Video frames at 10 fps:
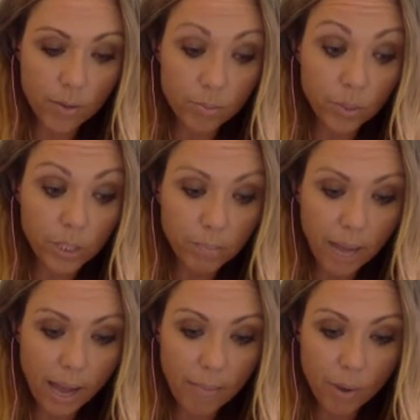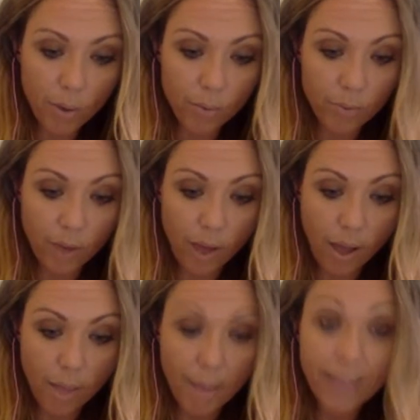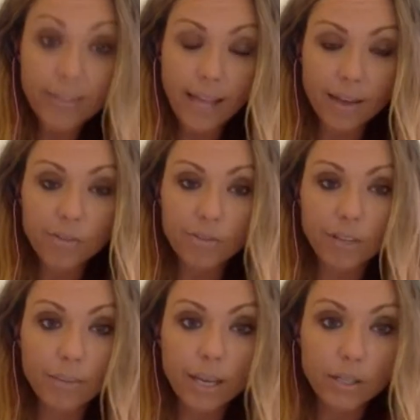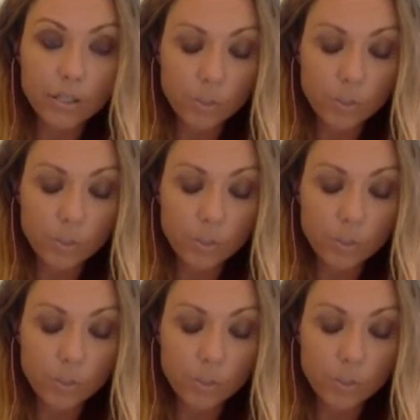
bullied by both males and females,